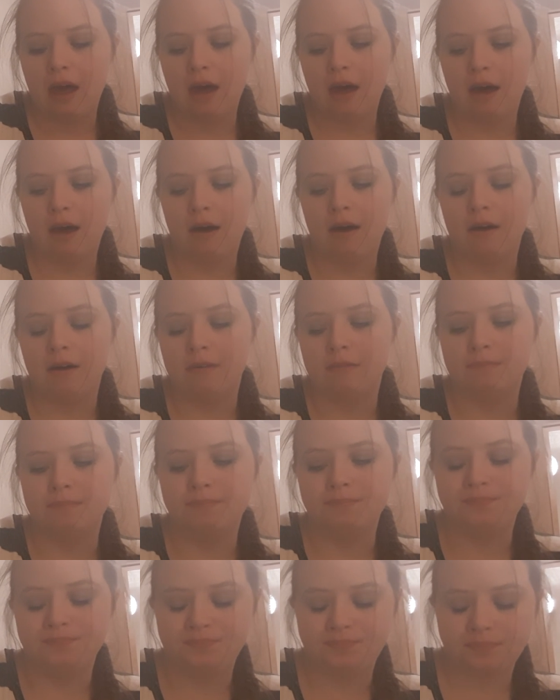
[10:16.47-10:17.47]

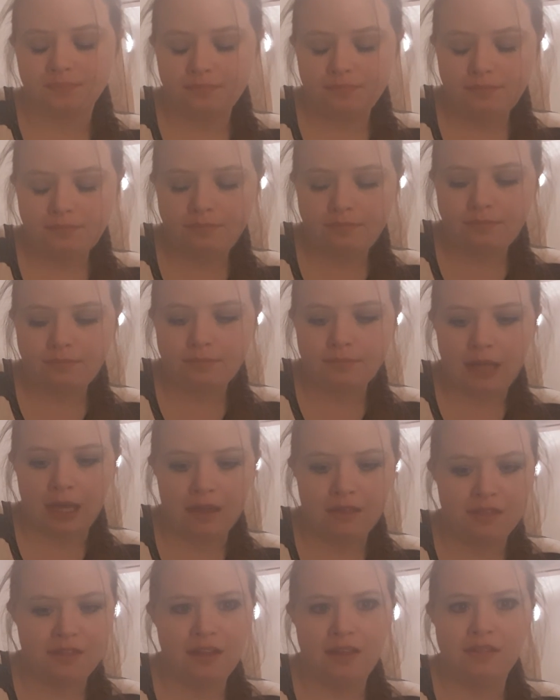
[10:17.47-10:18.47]
um,
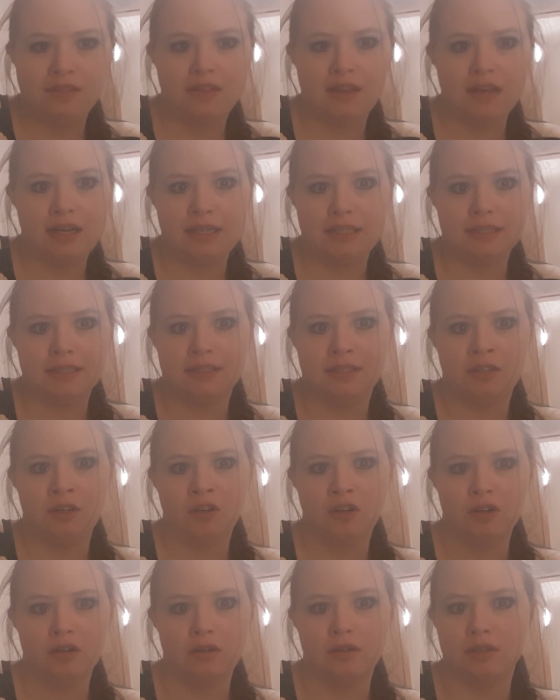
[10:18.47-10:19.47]
then things
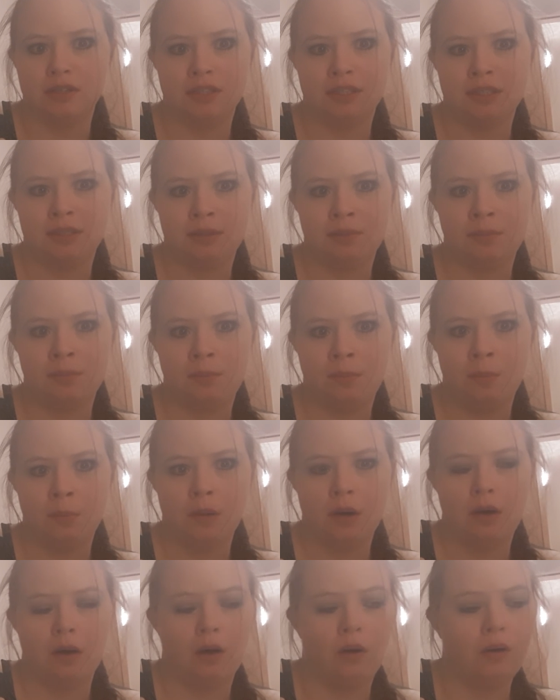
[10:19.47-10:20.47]
just,
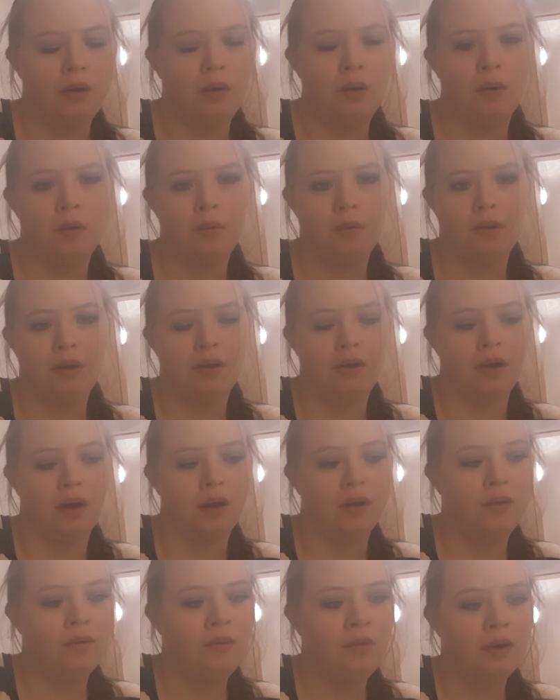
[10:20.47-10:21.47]
oh, you
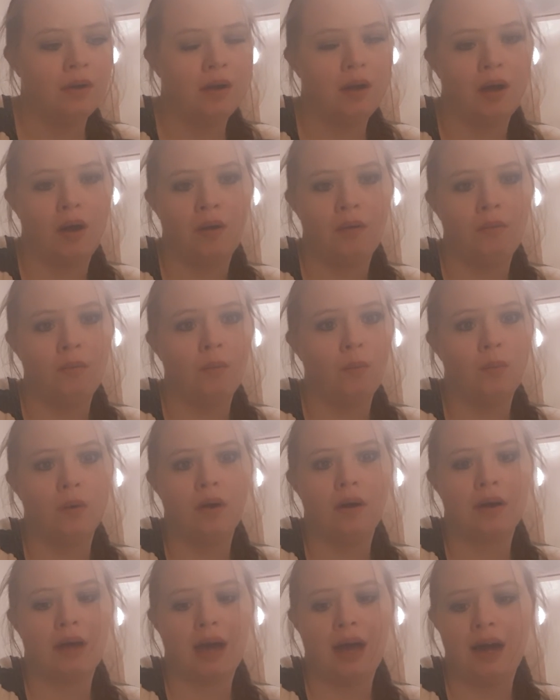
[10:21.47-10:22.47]
know, don't
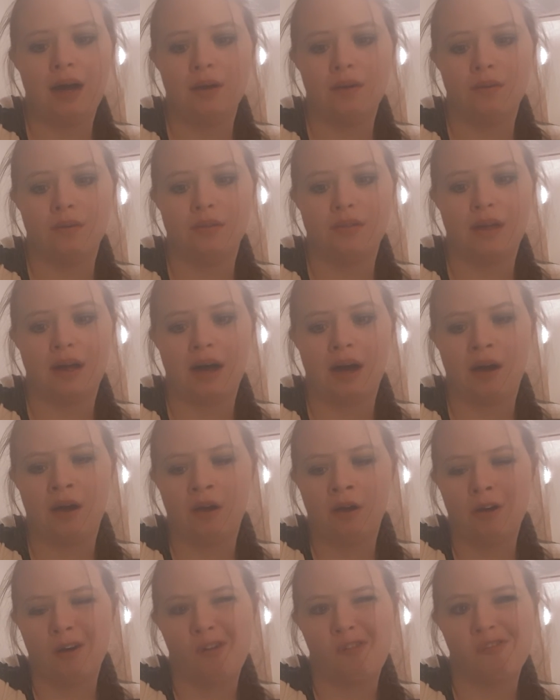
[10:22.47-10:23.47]
work out that
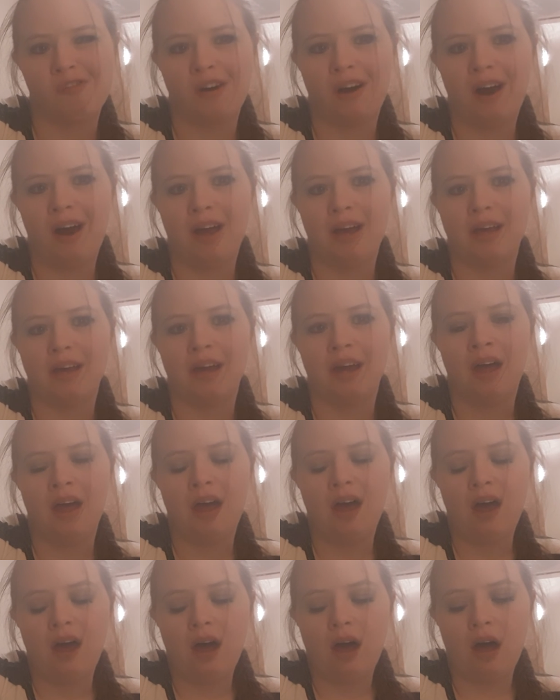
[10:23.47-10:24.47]
great.
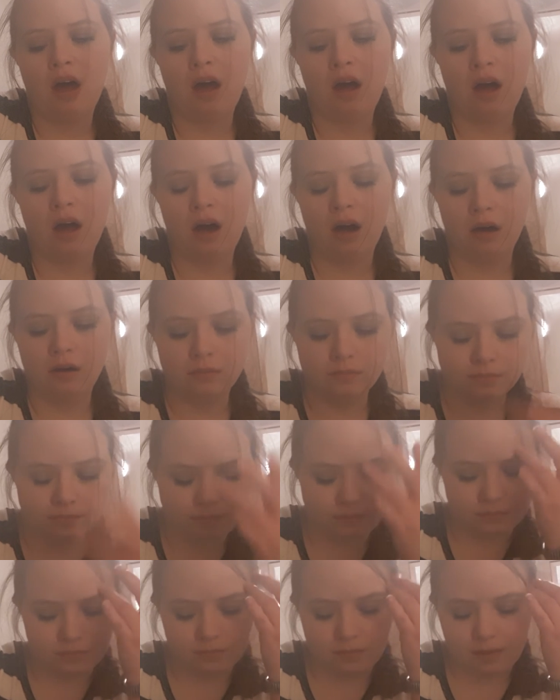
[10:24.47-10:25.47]

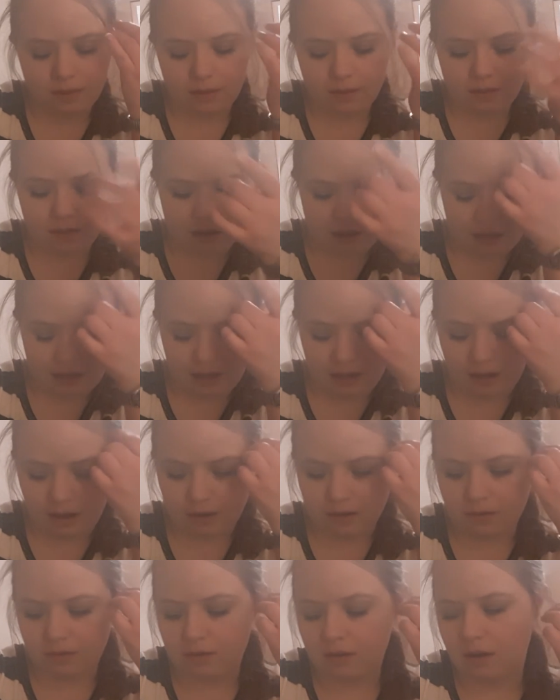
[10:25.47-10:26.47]
Um,
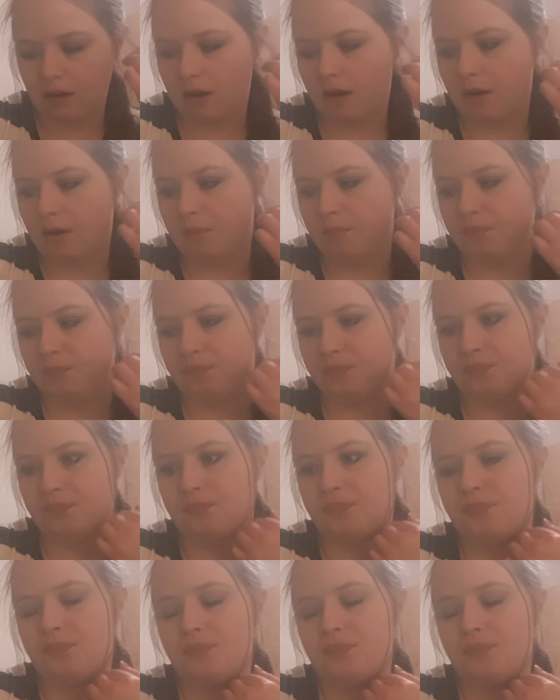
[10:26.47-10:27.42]
and um,